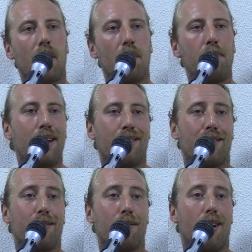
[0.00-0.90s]

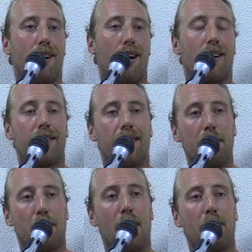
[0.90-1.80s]
because honestly,
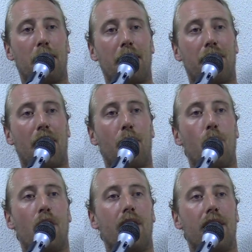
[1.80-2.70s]
probably if I
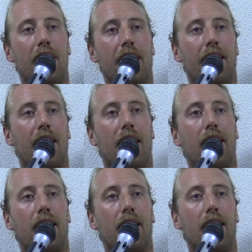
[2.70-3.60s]
wouldn't, and then
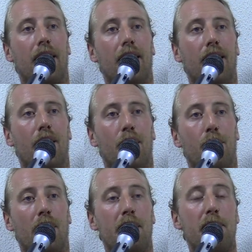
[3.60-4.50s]
I'd
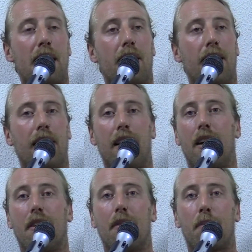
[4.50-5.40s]
really marinated
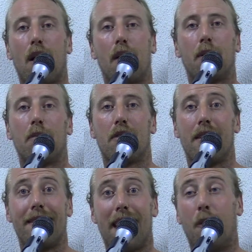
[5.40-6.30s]
on the problems
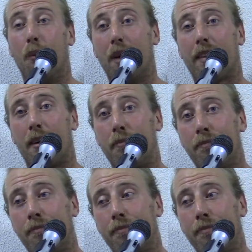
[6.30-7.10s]
and dealt with them,